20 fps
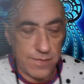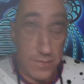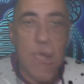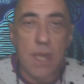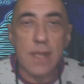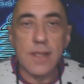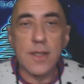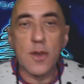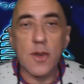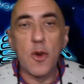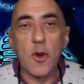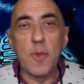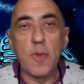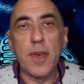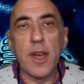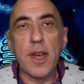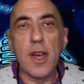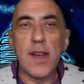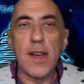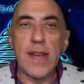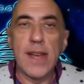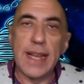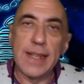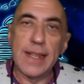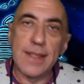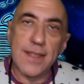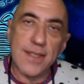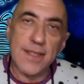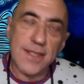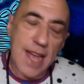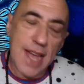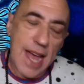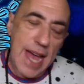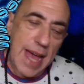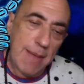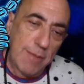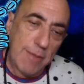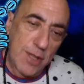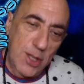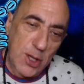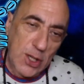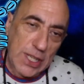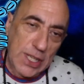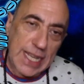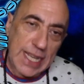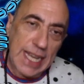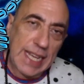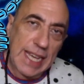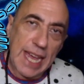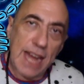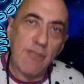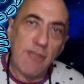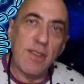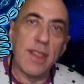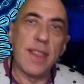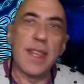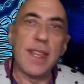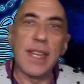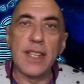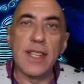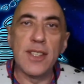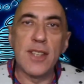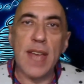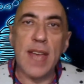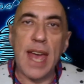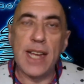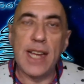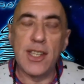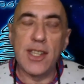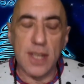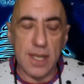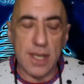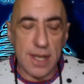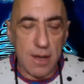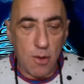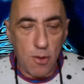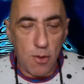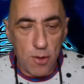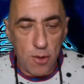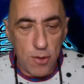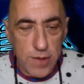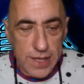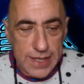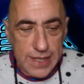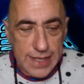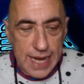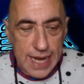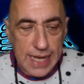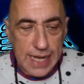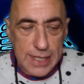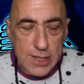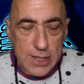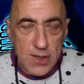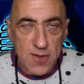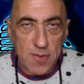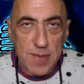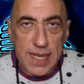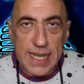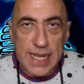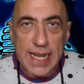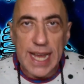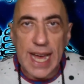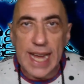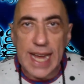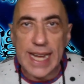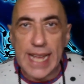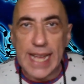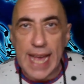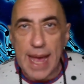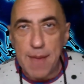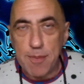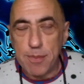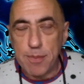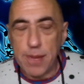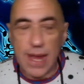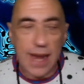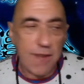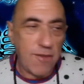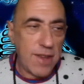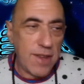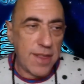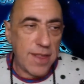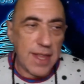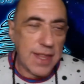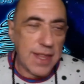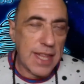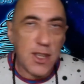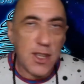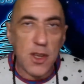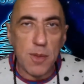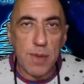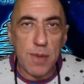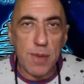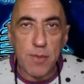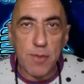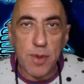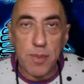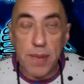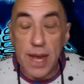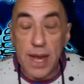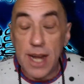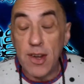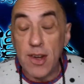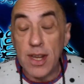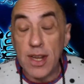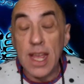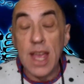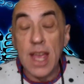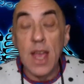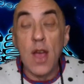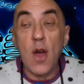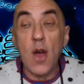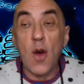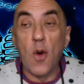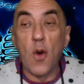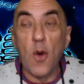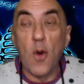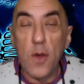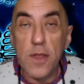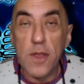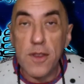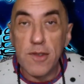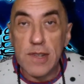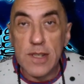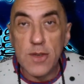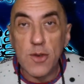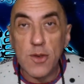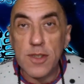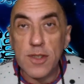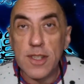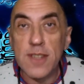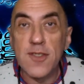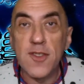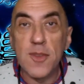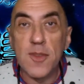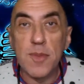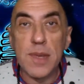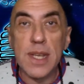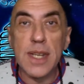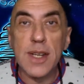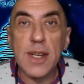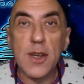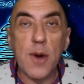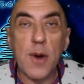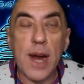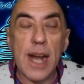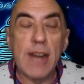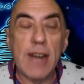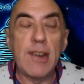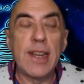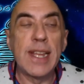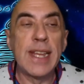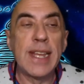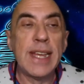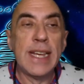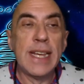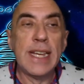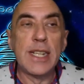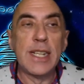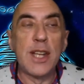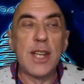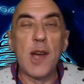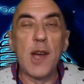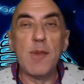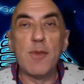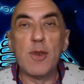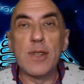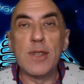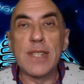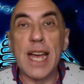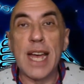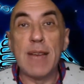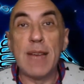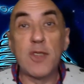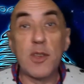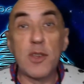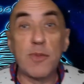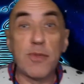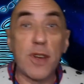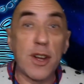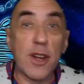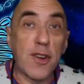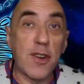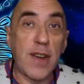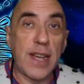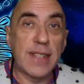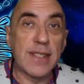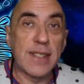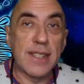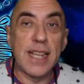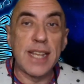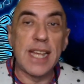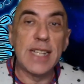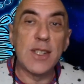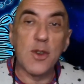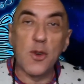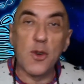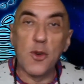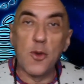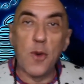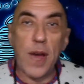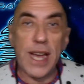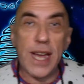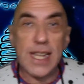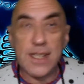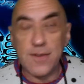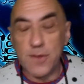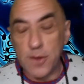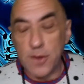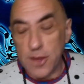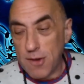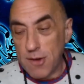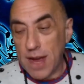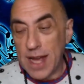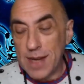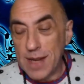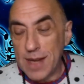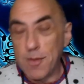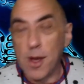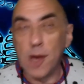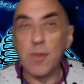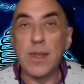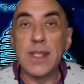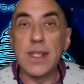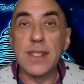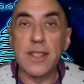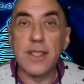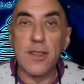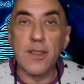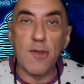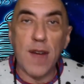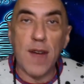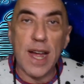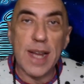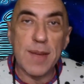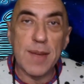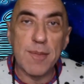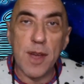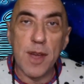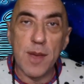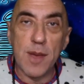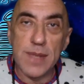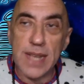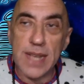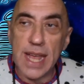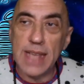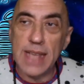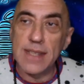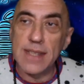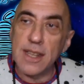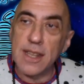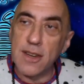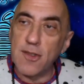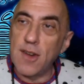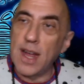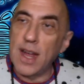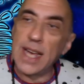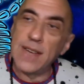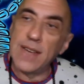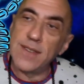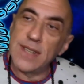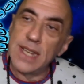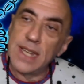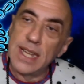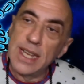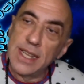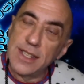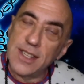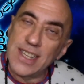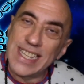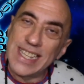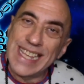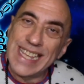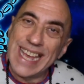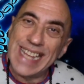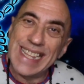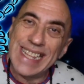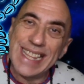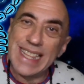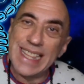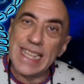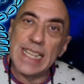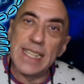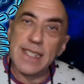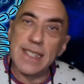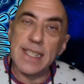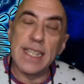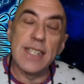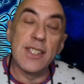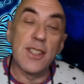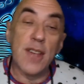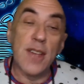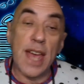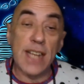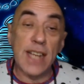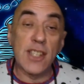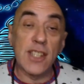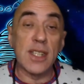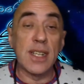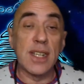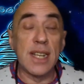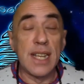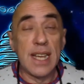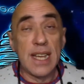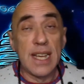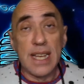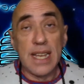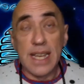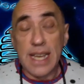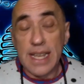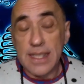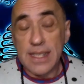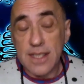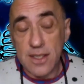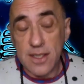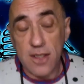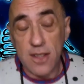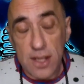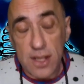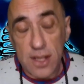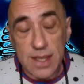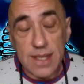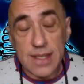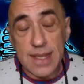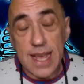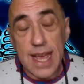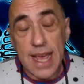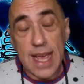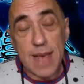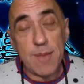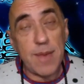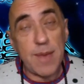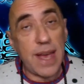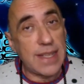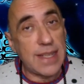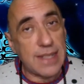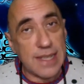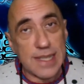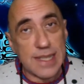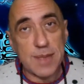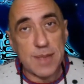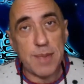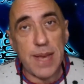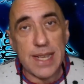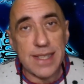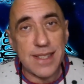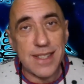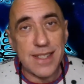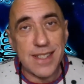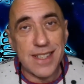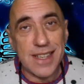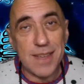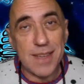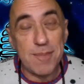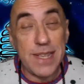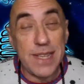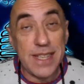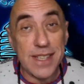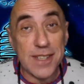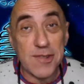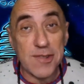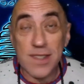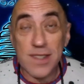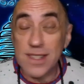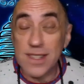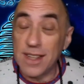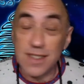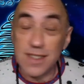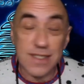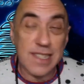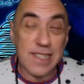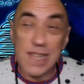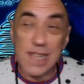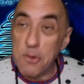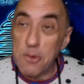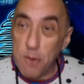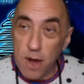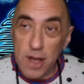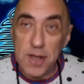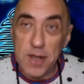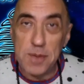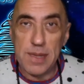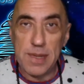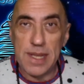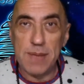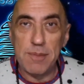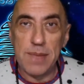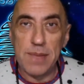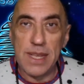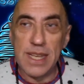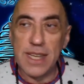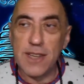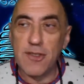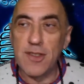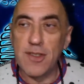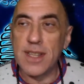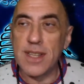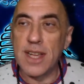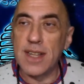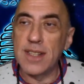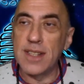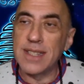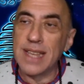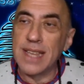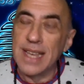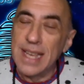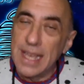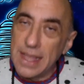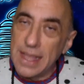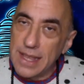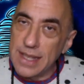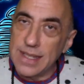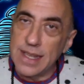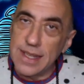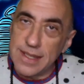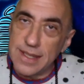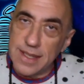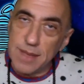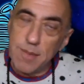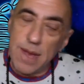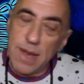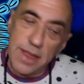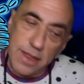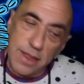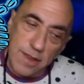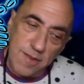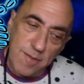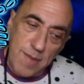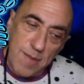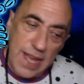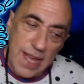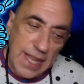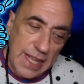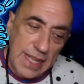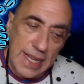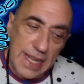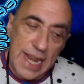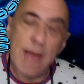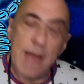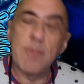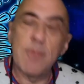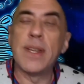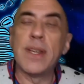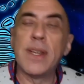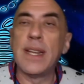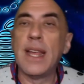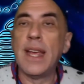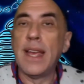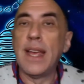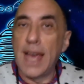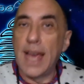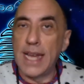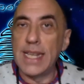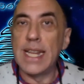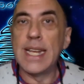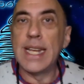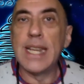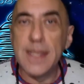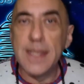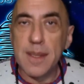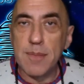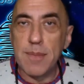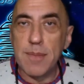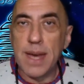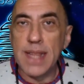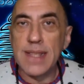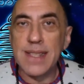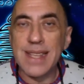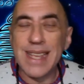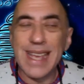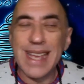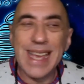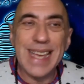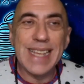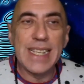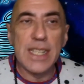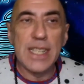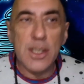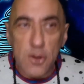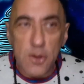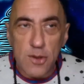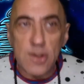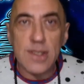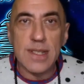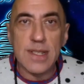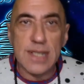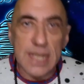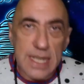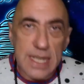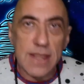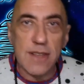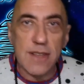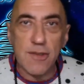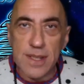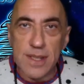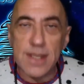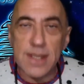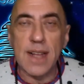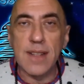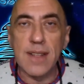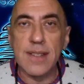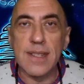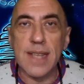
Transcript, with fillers: Scorpio, it's time to kick everything into action. All the ducks you've been lining up, everything that you've been preparing, all the resources you've been acquiring. No more time to procrastinate or wait for the right moment. The right moment has arrived. So get things into action. It's not the same as expecting immediate results. There won't be immediate results. This is the month of making it happen, and then in the months ahead, you'll see the results